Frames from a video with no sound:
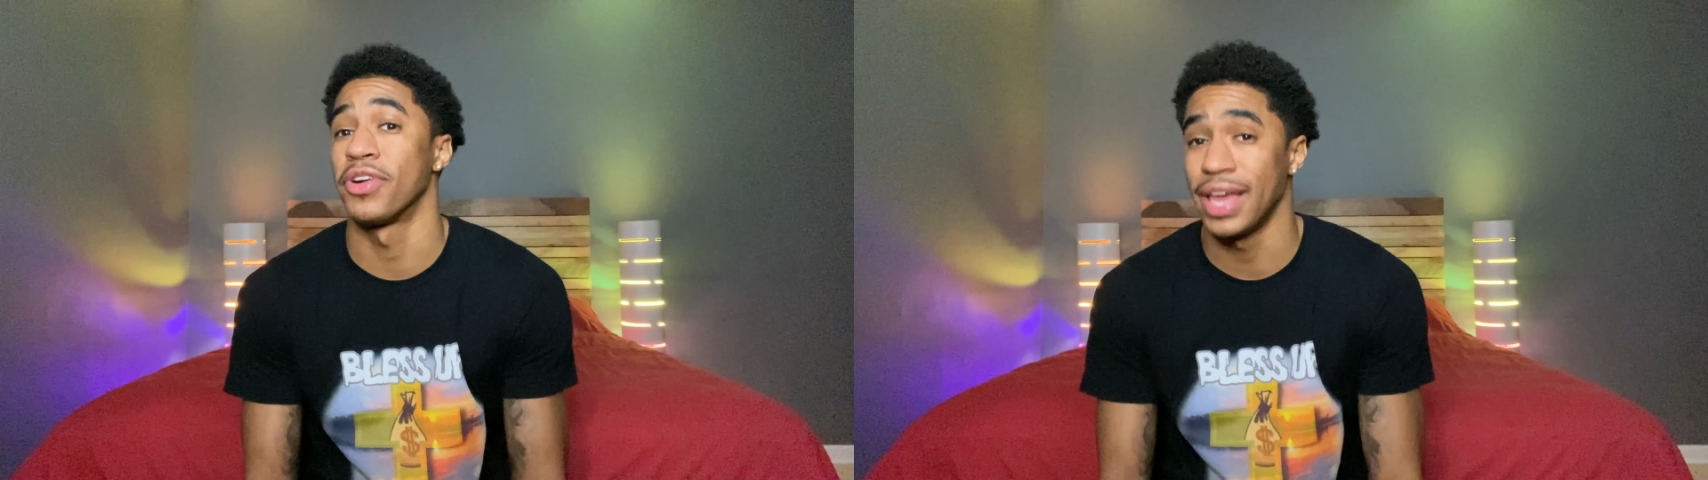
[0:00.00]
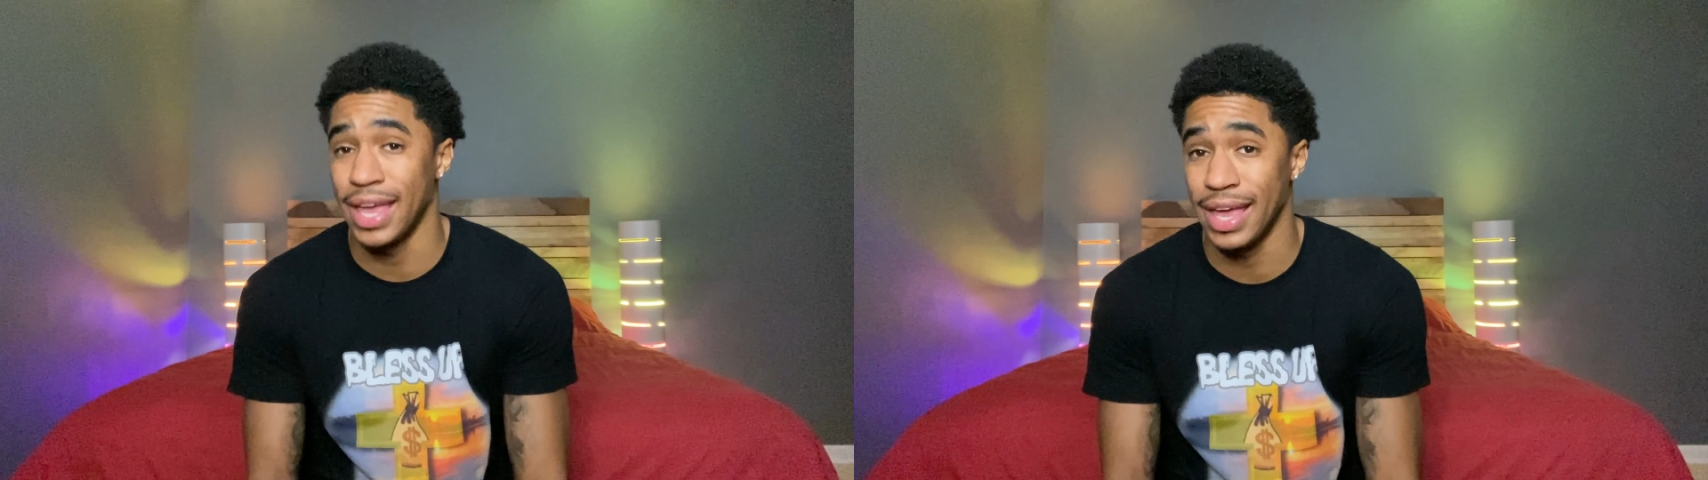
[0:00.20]

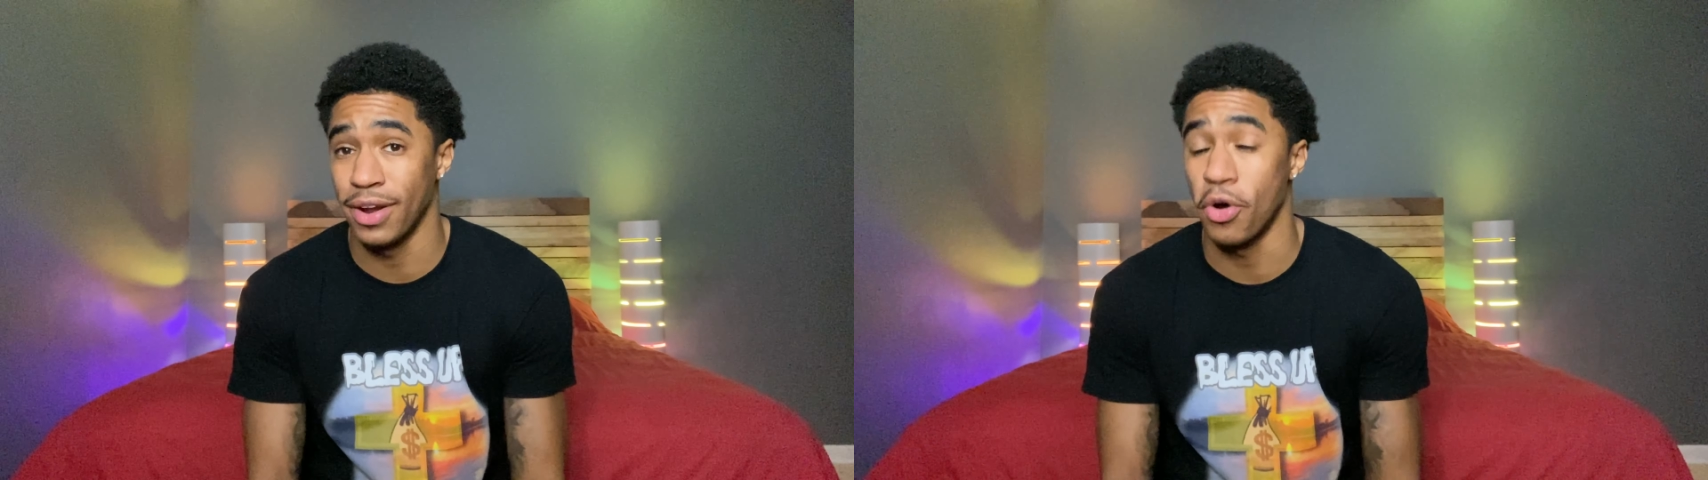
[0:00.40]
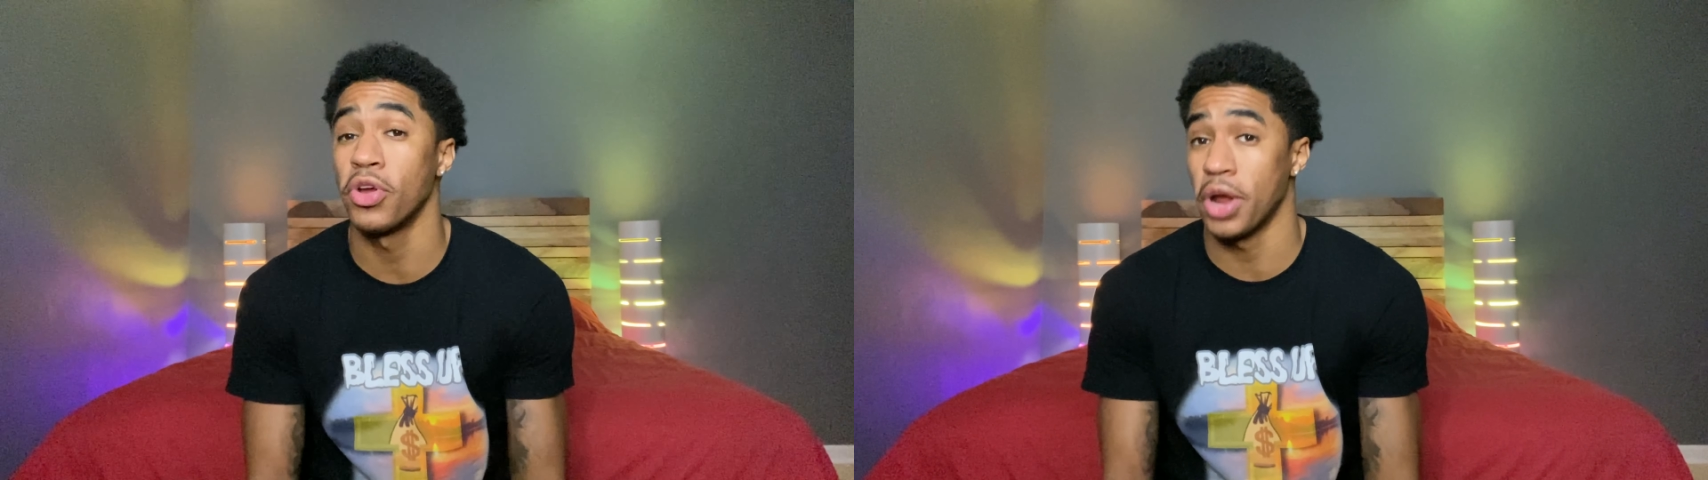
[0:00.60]
head
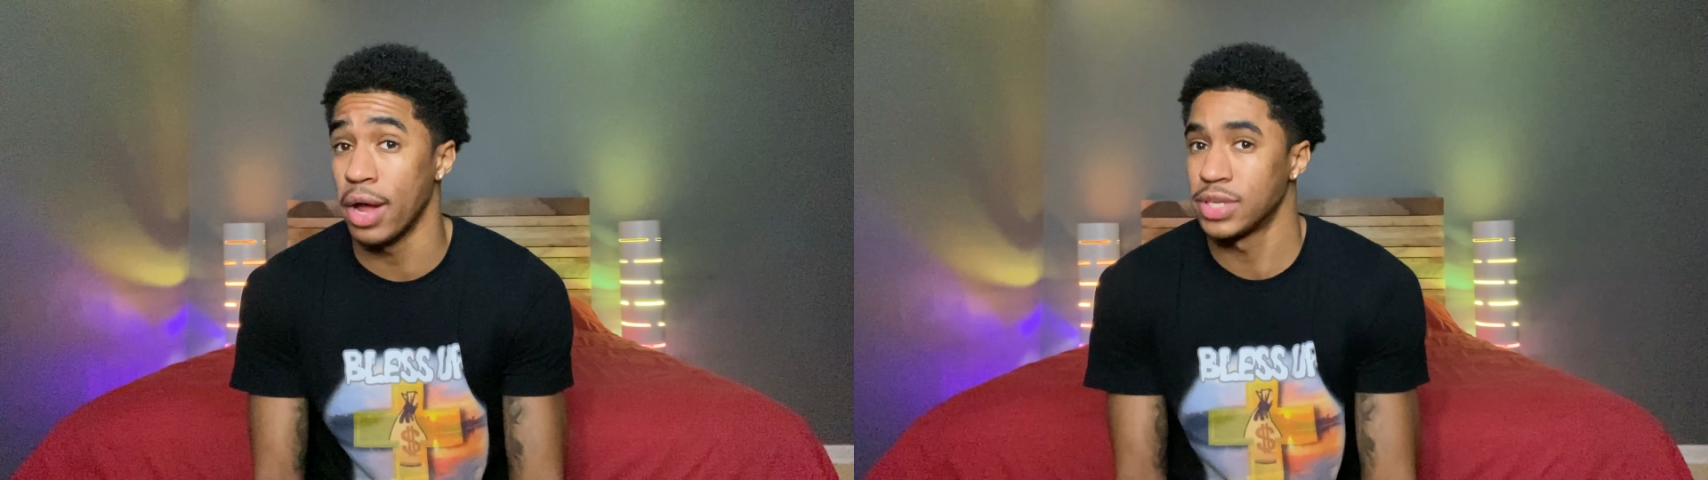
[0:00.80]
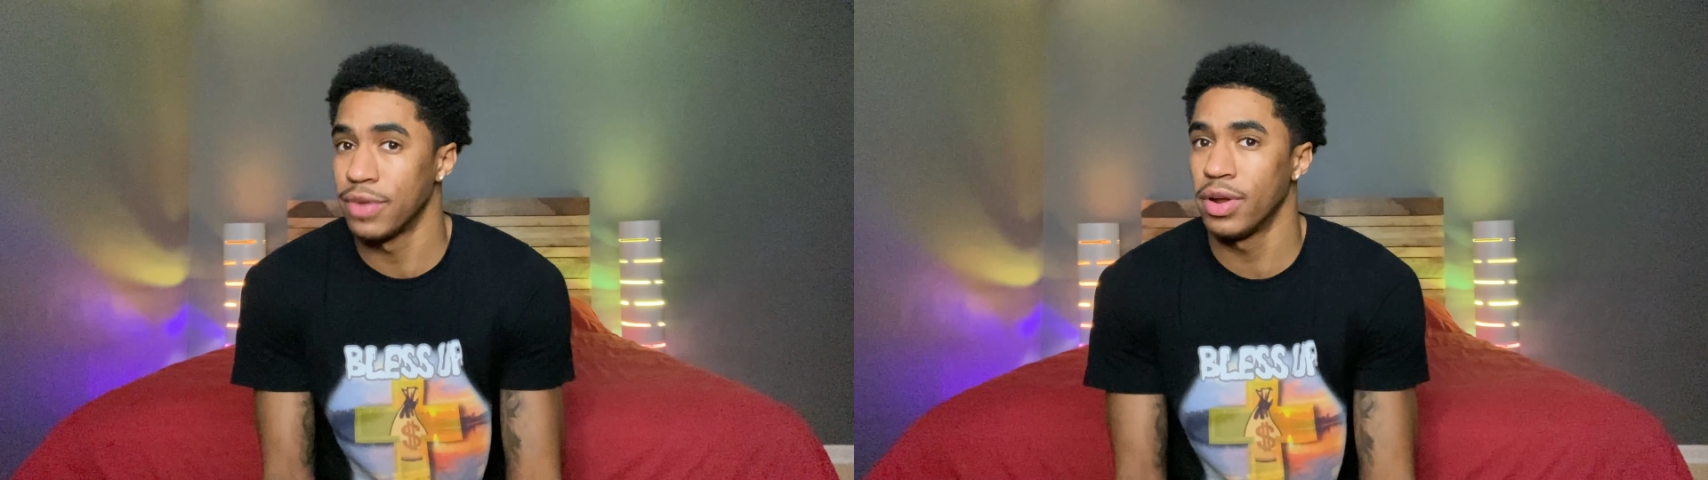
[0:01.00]
or your
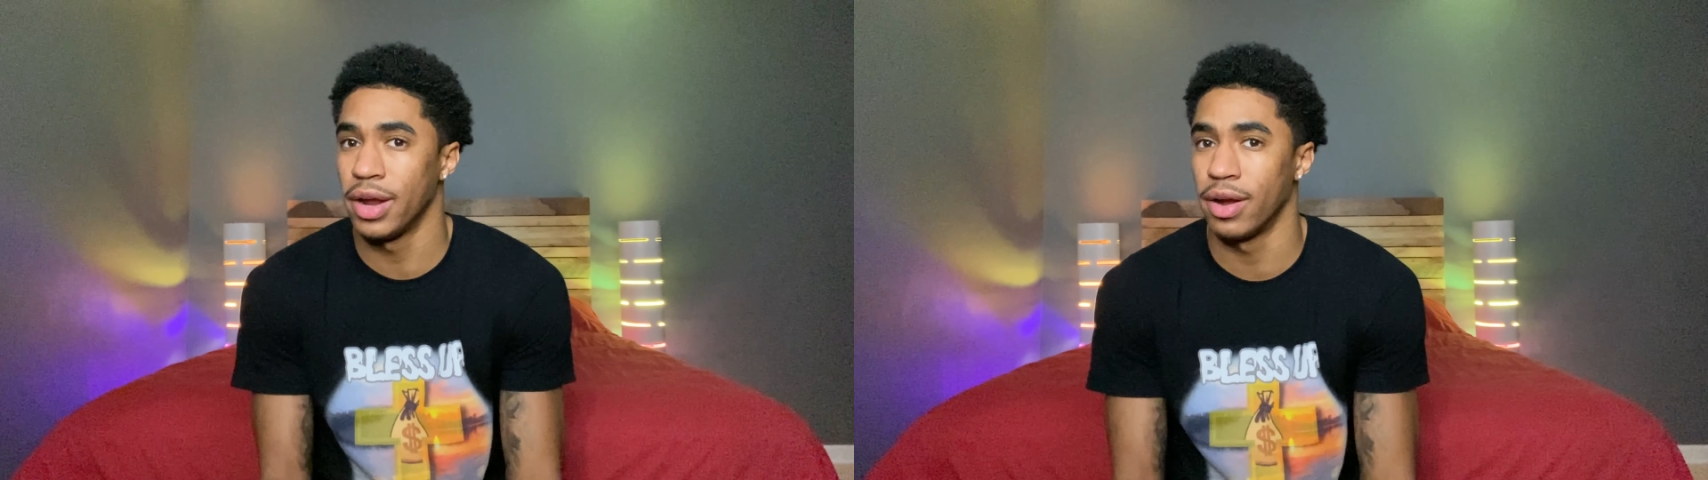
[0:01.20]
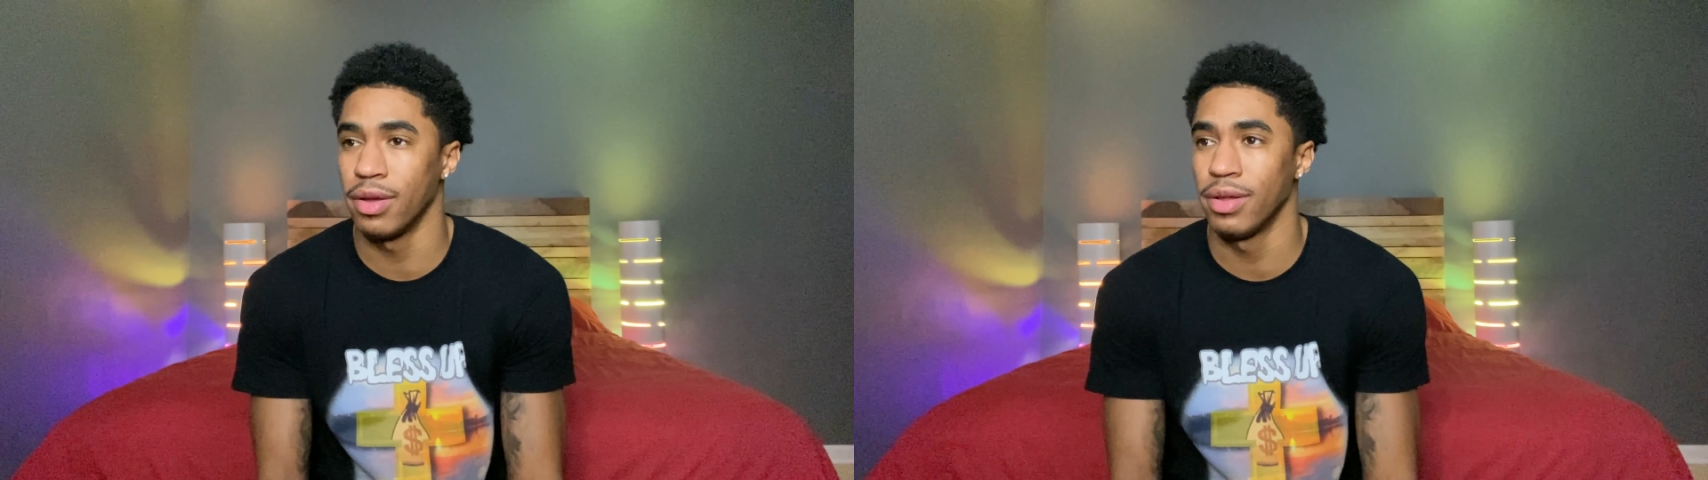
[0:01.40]
outside of your
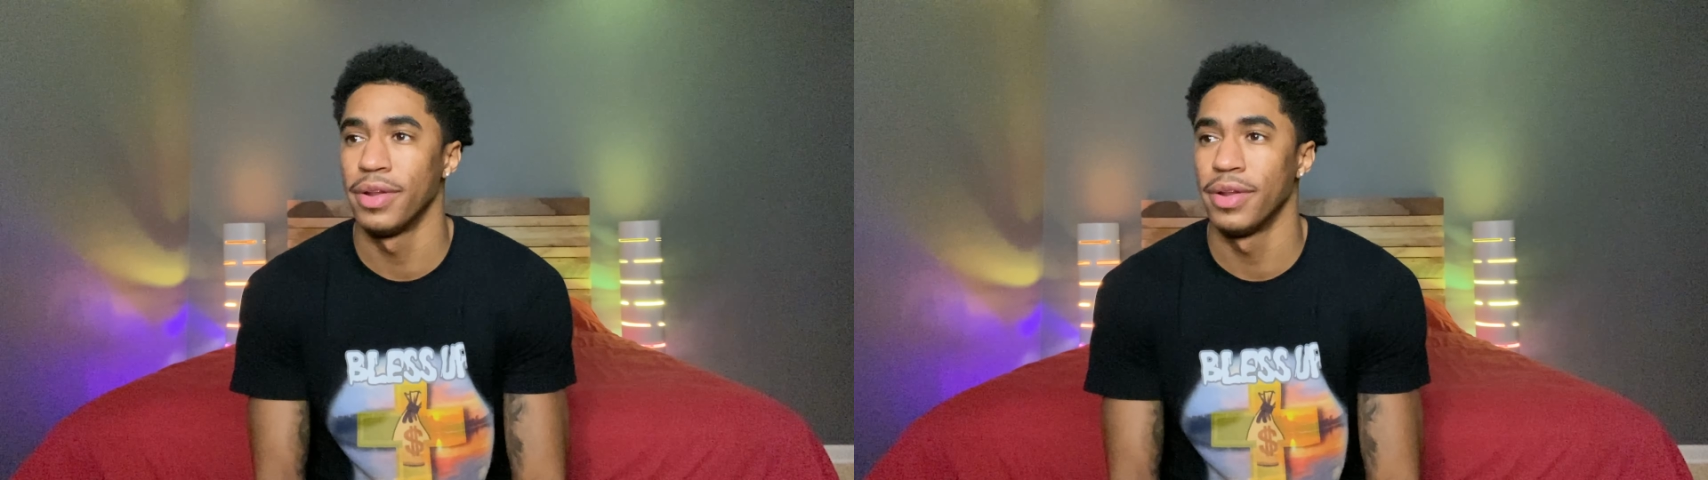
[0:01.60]
hair,